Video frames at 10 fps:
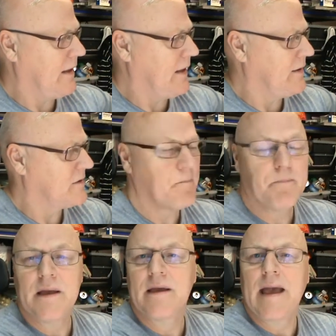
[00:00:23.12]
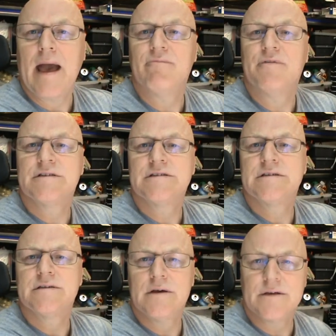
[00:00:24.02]
it's a big
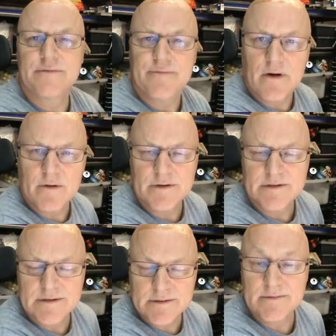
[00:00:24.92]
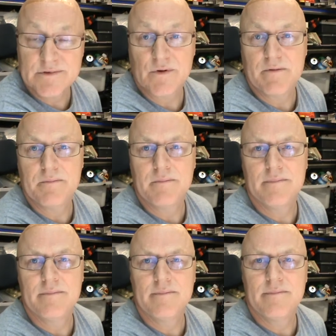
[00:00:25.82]
canvas as far as sort of
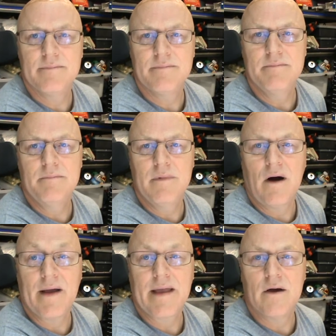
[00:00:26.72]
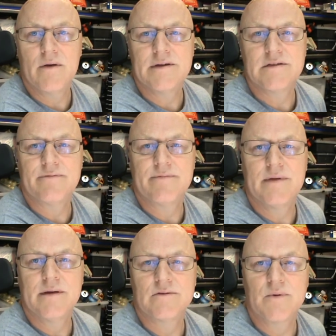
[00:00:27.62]
I go. It's the
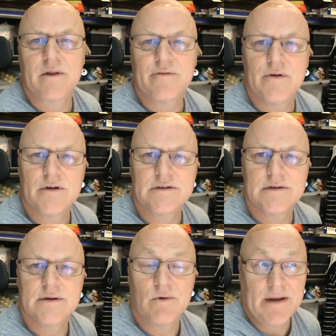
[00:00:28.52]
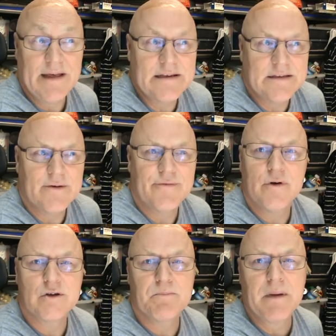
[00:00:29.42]
it was one of the first well it's the
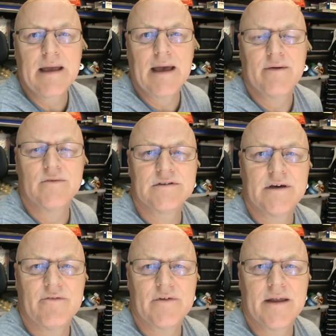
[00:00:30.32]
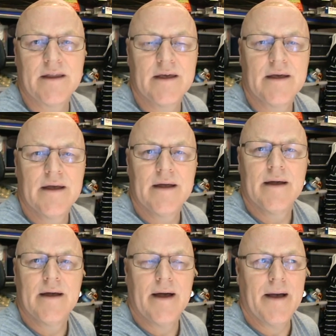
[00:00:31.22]
first big canvas I've done.
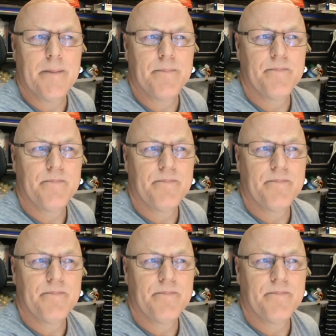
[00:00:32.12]
Um,